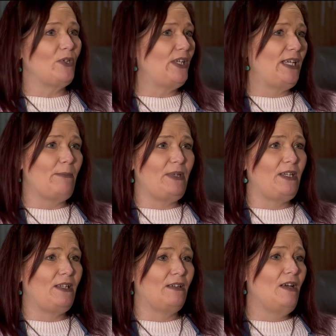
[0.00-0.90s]
really get
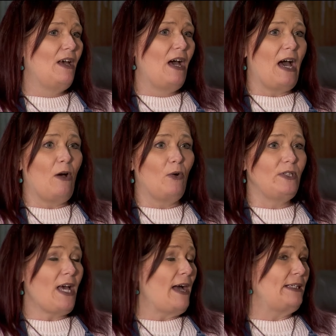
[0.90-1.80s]
me
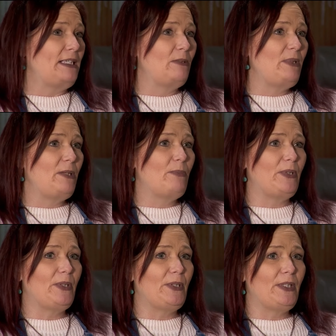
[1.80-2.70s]
out talking to
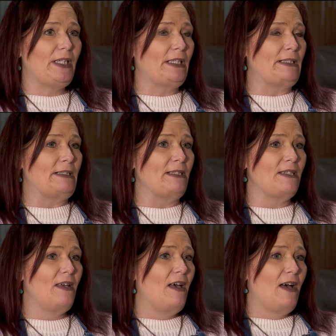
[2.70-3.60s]
people,
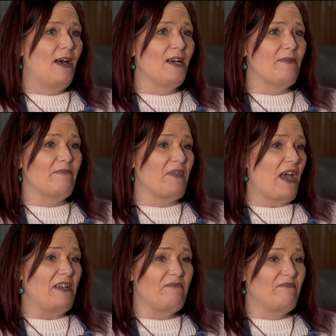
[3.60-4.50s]
and um,
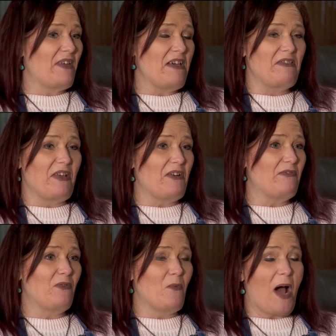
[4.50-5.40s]
I I
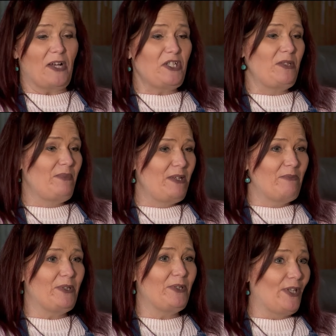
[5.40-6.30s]
love watching
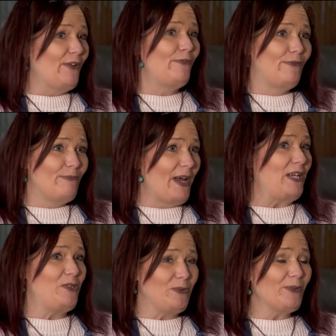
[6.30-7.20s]
people love
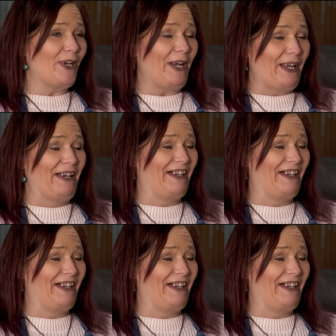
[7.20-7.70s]
my jewelry.